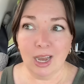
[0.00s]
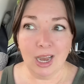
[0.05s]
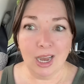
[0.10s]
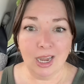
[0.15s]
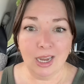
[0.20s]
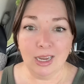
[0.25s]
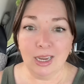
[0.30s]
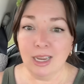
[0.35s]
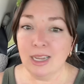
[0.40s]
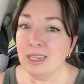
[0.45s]

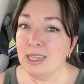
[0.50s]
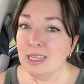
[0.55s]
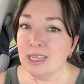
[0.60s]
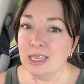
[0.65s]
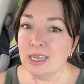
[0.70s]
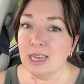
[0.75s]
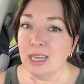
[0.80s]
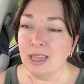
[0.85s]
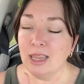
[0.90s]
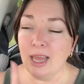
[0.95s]

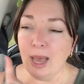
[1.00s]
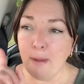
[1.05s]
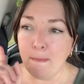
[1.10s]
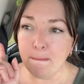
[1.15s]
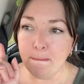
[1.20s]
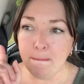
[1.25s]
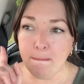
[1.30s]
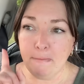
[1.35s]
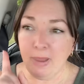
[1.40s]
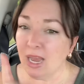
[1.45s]
against the
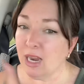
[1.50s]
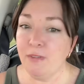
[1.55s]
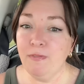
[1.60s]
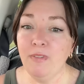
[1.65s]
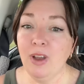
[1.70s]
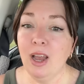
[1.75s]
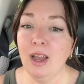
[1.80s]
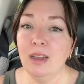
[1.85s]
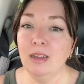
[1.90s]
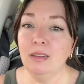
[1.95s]

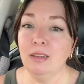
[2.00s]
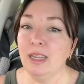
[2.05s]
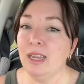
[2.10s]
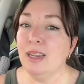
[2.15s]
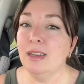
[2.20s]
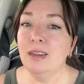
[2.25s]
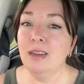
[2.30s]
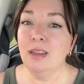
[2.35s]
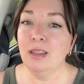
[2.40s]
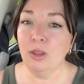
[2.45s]
pedophile
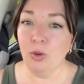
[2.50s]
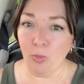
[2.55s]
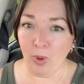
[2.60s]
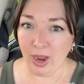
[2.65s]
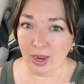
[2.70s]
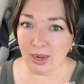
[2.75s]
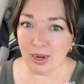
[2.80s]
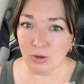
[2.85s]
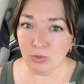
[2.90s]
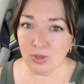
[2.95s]
in the
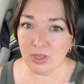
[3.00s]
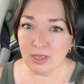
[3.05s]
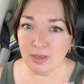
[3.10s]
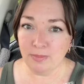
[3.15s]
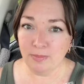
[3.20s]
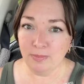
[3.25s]
White House.